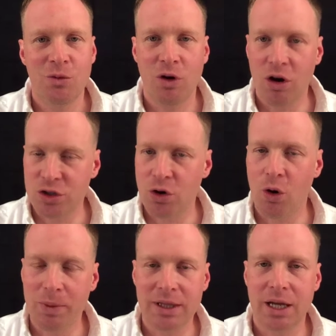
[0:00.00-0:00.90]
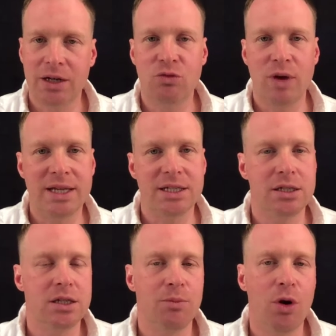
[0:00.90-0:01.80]
We're also hoping that it
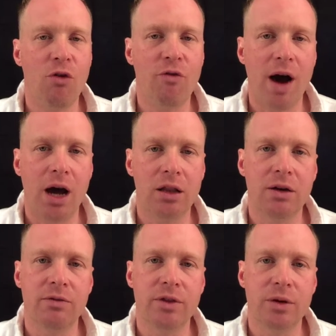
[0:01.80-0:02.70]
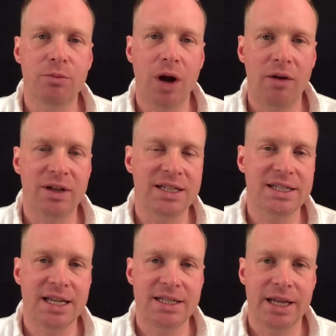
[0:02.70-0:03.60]
raises the profile of the
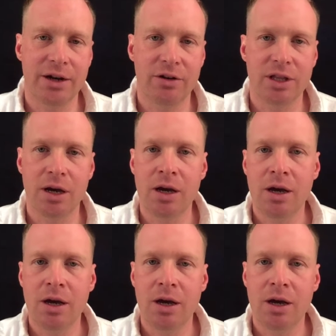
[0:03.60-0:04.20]
Providence Zen Center in the